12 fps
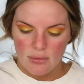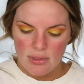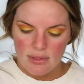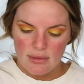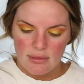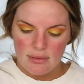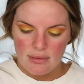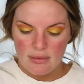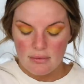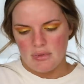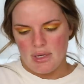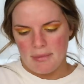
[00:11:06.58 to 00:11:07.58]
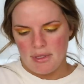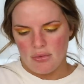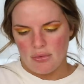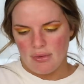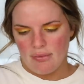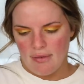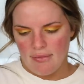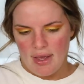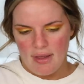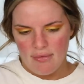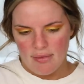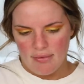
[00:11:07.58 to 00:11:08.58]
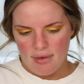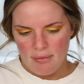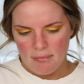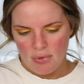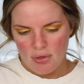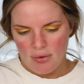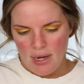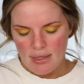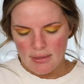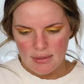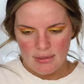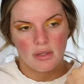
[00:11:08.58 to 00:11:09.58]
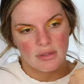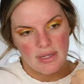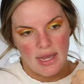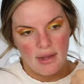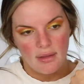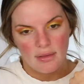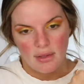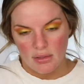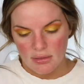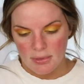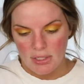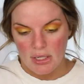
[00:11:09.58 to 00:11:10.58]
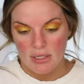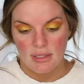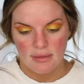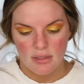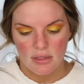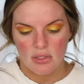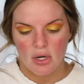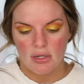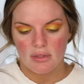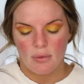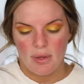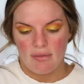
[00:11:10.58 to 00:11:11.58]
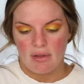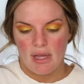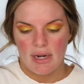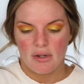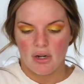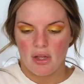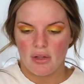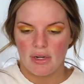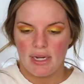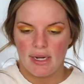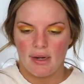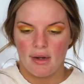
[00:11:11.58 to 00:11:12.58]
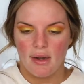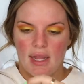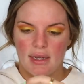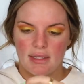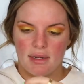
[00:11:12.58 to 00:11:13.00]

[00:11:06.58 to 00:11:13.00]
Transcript: one's W355, if I'm correct. There's that. That looks pretty good. It does look dark, so we have a lighter color here in